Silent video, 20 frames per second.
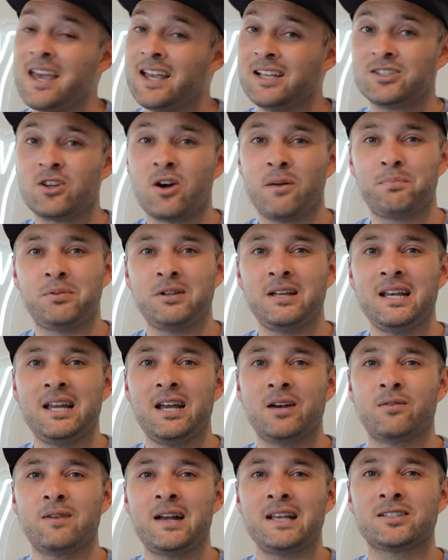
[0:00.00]
He's got plenty
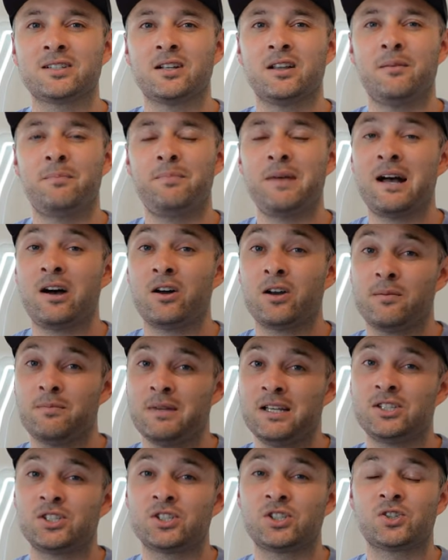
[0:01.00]
of razzle about him,
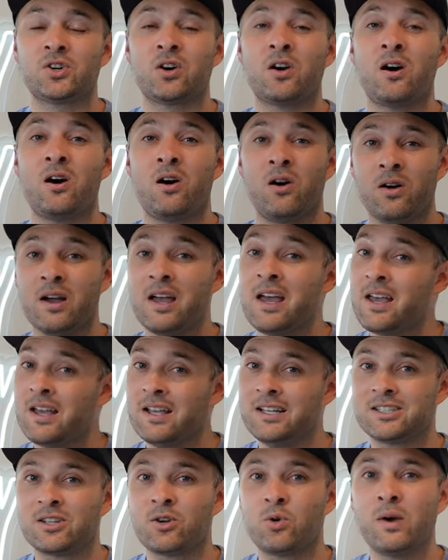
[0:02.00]
he's strong,
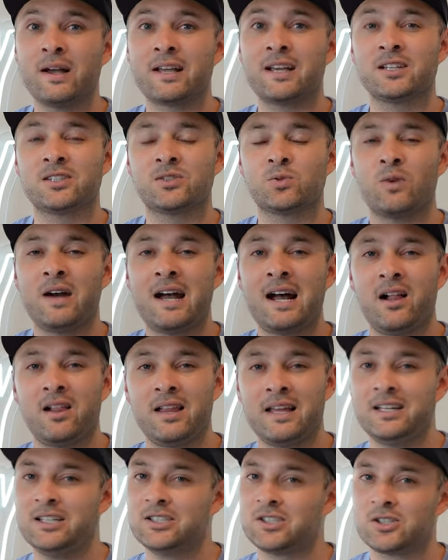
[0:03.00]
he's quick as well,
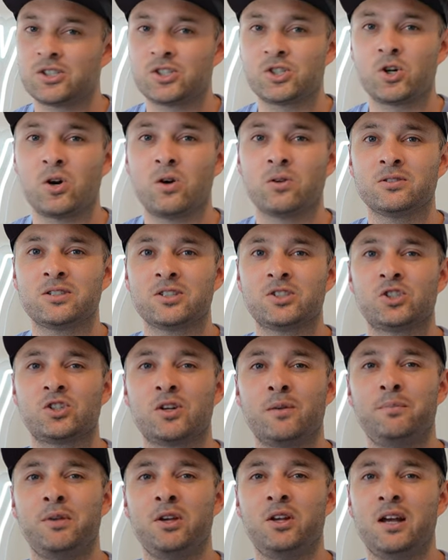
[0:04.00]
and he's a strong
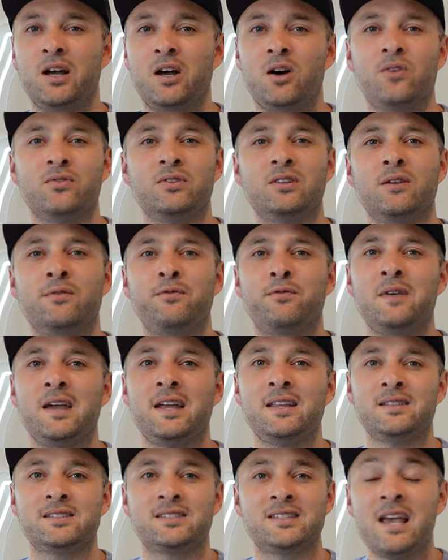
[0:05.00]
distributor on
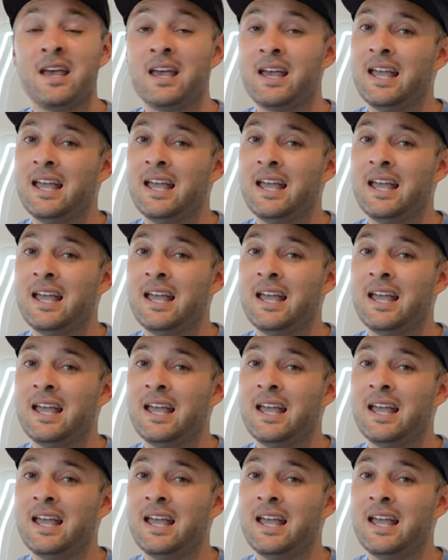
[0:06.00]
defence.